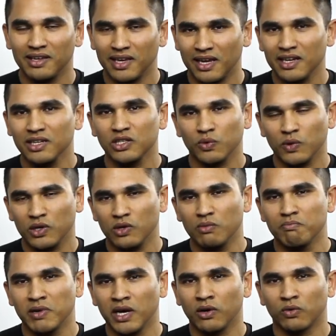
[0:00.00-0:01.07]
Getting to a
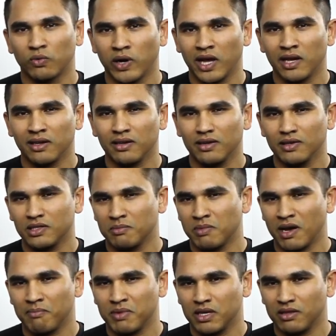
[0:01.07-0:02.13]
new belt rank is
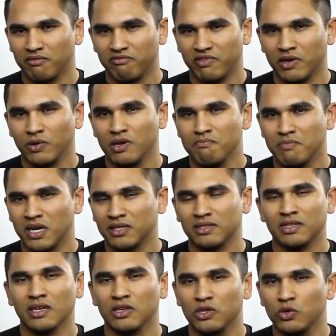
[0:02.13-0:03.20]
about being the very
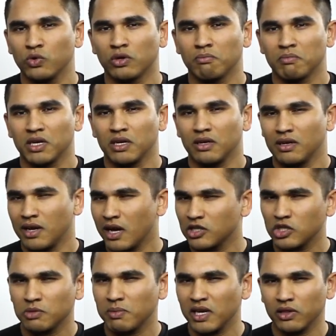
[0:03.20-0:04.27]
best that you can be,
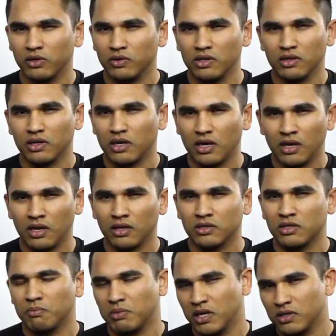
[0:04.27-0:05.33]
not just by learning the
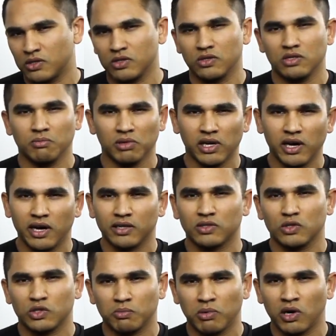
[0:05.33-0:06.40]
kicks, the punches, the
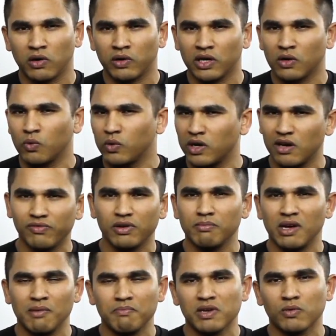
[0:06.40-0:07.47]
blocks, the sparring, or whatever
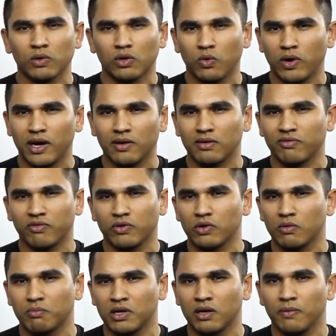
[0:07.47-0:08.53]
it might be required for
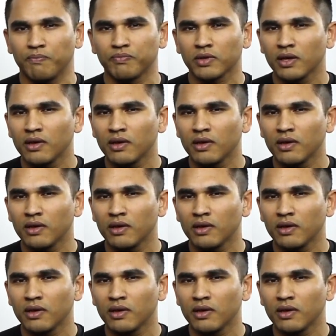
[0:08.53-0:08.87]
your belt.